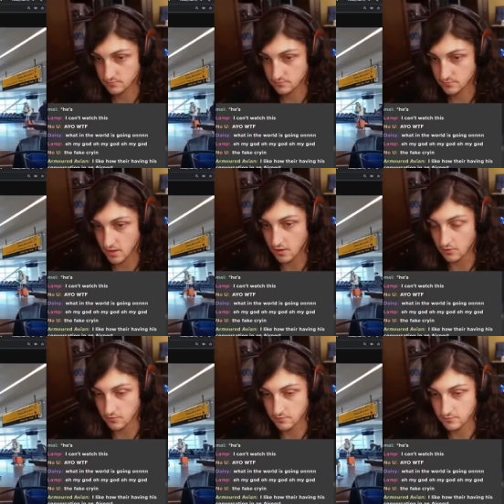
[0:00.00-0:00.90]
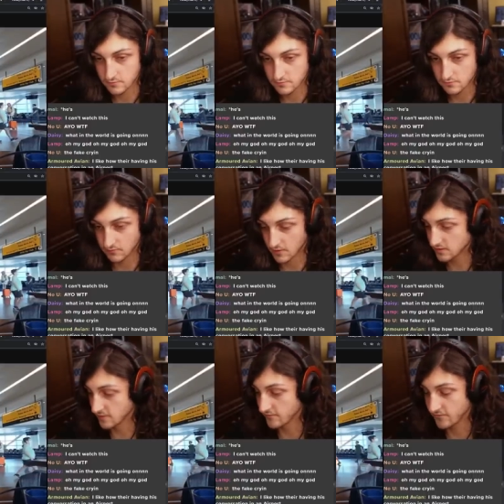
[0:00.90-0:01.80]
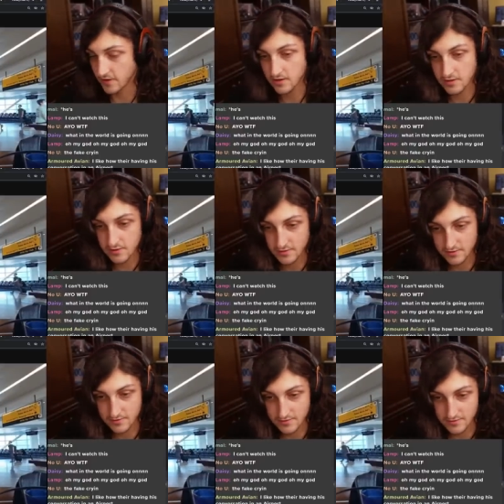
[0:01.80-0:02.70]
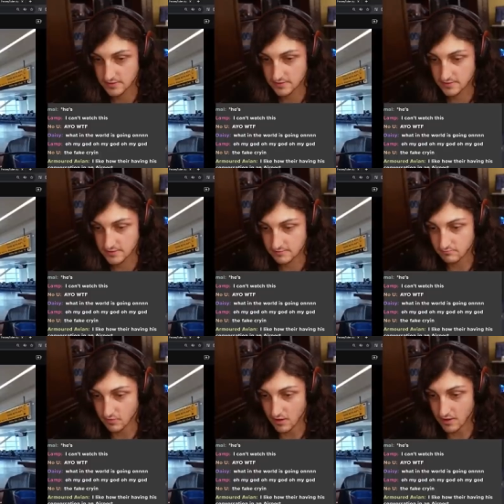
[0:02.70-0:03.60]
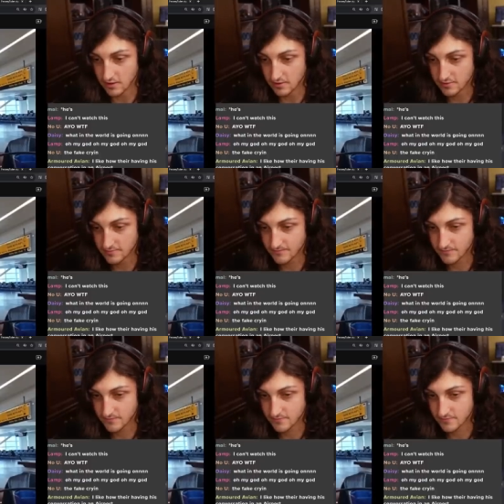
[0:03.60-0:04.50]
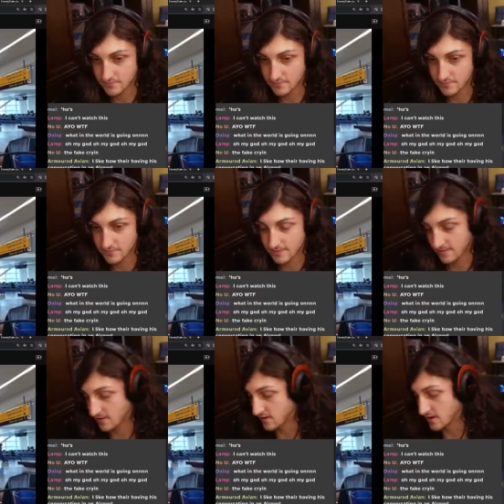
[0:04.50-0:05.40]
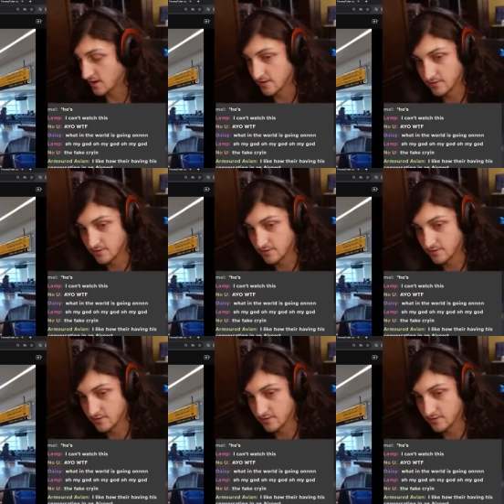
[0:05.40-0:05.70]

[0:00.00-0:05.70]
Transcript: Oh, what in the fuck? Bruh. Alright.